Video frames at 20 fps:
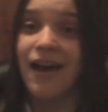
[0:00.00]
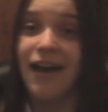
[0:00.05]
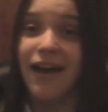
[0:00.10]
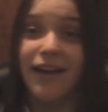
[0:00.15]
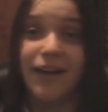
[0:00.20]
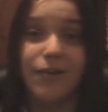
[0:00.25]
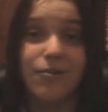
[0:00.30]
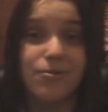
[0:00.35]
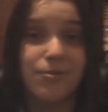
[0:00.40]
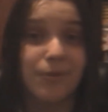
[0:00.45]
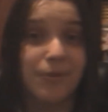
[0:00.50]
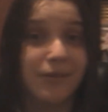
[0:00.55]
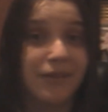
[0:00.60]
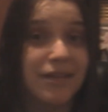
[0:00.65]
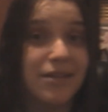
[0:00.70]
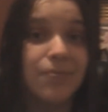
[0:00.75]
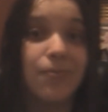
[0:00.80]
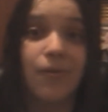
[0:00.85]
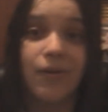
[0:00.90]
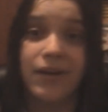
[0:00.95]
I go to at
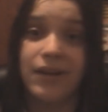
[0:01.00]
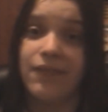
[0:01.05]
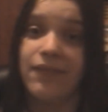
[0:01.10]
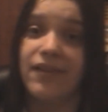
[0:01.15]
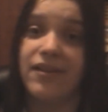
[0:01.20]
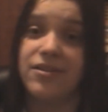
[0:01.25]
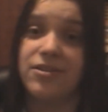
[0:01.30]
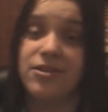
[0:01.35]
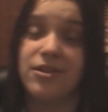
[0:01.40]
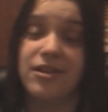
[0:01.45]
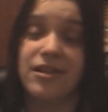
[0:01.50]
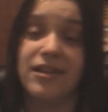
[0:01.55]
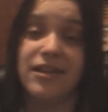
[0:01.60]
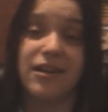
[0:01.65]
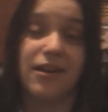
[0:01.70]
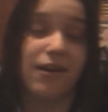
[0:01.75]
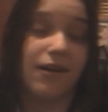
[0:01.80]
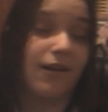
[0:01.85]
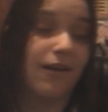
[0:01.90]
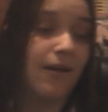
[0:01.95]
least one convention a
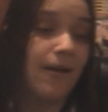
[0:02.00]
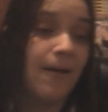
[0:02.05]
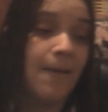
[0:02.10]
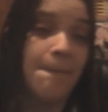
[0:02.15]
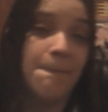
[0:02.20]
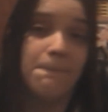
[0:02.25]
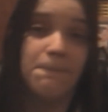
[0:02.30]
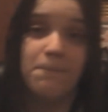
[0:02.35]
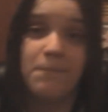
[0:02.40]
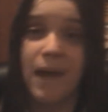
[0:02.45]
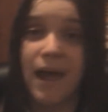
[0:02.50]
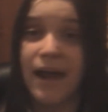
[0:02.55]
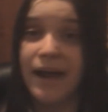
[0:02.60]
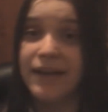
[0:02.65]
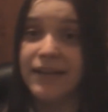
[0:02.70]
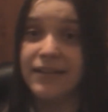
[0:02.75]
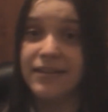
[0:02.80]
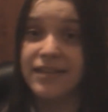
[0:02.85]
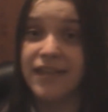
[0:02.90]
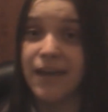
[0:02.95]
year.
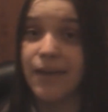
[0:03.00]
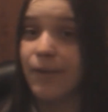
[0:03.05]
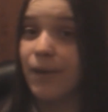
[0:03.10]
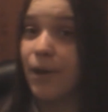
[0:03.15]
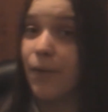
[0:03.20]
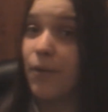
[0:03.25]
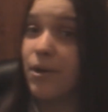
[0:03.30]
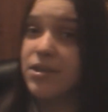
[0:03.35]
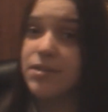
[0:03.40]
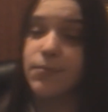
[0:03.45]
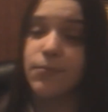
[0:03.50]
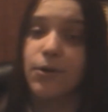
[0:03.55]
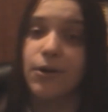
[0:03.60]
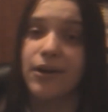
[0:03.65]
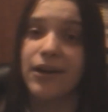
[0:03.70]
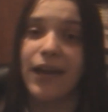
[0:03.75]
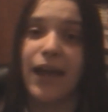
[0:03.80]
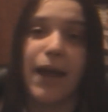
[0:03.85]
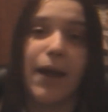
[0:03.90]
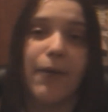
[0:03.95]
Back in the day when I wasn't
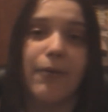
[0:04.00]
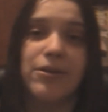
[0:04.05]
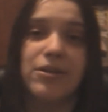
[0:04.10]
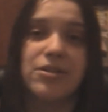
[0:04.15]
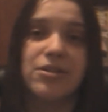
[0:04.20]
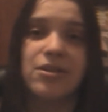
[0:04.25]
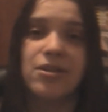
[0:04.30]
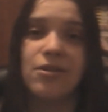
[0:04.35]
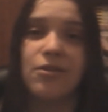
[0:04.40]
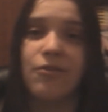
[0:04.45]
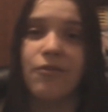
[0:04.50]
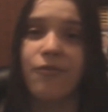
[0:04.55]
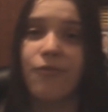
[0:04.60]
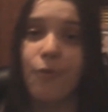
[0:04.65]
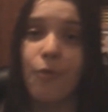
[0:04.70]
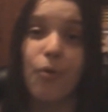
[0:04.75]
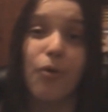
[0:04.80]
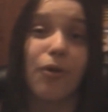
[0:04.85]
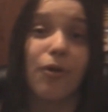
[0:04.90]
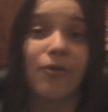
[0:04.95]
working, I went to
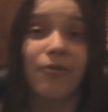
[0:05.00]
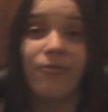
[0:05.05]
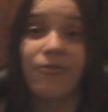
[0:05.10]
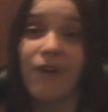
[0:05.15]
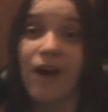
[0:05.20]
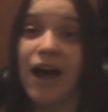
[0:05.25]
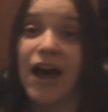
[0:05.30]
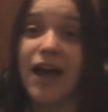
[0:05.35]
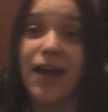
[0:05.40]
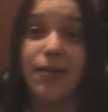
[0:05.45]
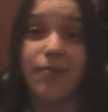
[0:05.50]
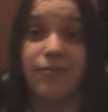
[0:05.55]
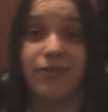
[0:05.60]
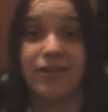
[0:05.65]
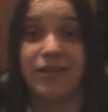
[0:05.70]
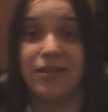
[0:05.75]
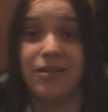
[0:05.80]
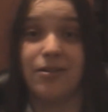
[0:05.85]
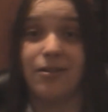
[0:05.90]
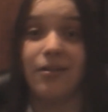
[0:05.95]
4 or 5
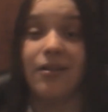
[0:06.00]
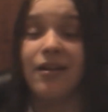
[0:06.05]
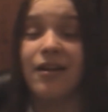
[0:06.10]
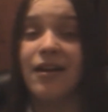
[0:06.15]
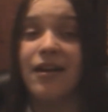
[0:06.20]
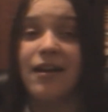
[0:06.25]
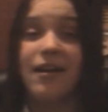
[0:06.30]
a year.